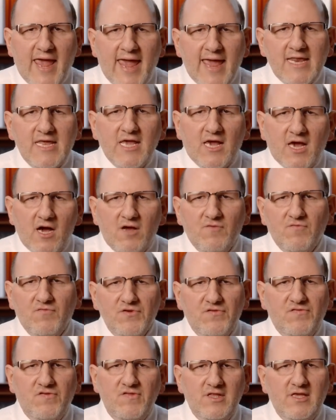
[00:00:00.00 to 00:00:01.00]
any
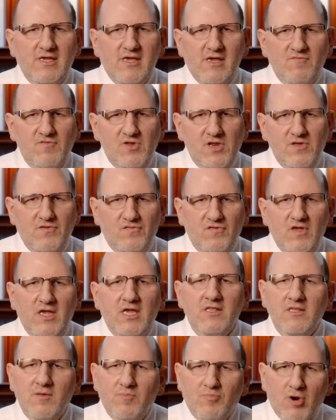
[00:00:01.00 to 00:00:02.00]
conflicts in the evidence
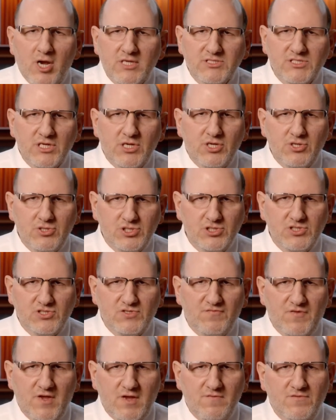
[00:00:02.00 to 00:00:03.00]
in the prosecution's
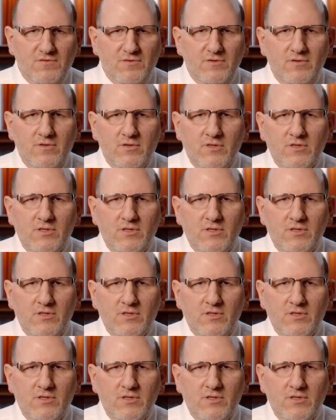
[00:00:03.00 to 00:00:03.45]
favor,